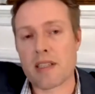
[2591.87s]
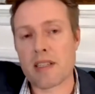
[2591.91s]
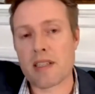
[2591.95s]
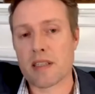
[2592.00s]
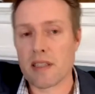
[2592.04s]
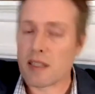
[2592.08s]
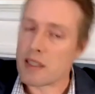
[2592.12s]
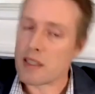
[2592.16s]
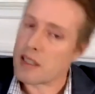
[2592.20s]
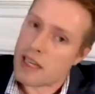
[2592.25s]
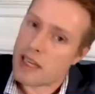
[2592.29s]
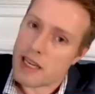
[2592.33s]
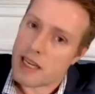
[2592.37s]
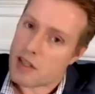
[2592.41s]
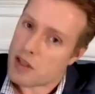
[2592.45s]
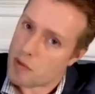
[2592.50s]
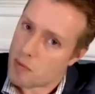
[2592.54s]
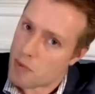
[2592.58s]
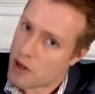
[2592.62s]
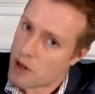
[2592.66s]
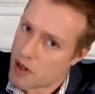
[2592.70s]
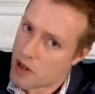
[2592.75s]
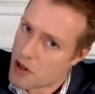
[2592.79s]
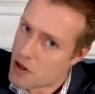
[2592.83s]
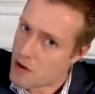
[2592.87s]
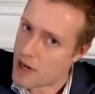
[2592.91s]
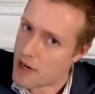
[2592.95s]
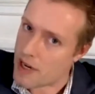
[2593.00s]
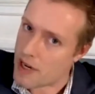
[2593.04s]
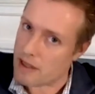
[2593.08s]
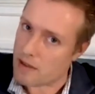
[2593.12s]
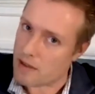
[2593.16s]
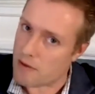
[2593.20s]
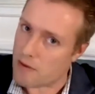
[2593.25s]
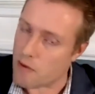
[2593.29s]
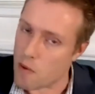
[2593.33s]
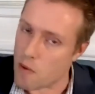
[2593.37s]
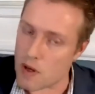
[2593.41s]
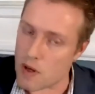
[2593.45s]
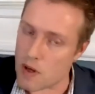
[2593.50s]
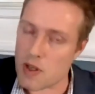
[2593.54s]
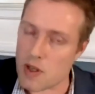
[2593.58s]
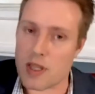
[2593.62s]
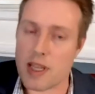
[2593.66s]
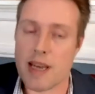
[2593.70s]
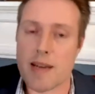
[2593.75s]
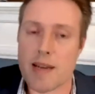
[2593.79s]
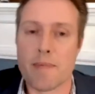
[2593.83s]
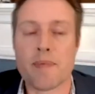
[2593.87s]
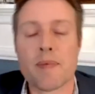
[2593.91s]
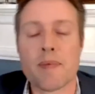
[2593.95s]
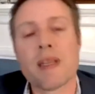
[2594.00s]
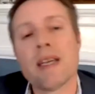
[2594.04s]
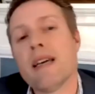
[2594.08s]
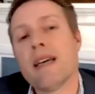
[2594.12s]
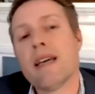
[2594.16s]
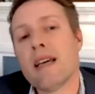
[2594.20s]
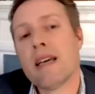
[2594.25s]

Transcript: in case the British try to force them.